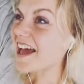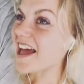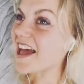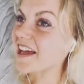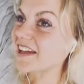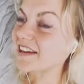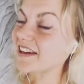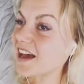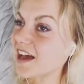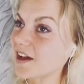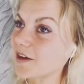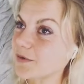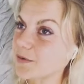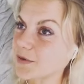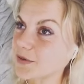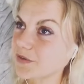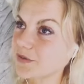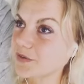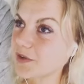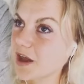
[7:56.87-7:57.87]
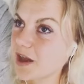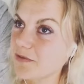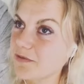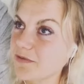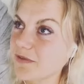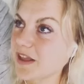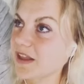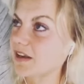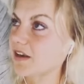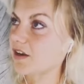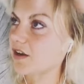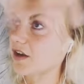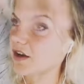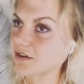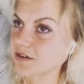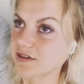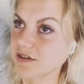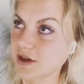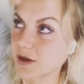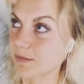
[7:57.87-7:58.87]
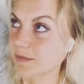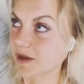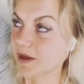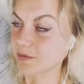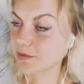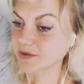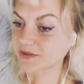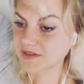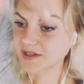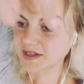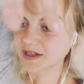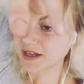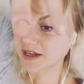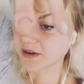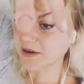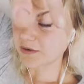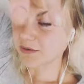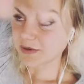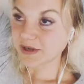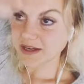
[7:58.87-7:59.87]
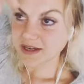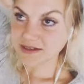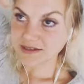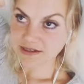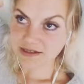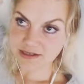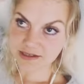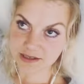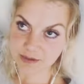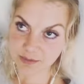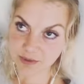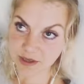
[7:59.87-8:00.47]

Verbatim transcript: and I felt locked up. I was in a relationship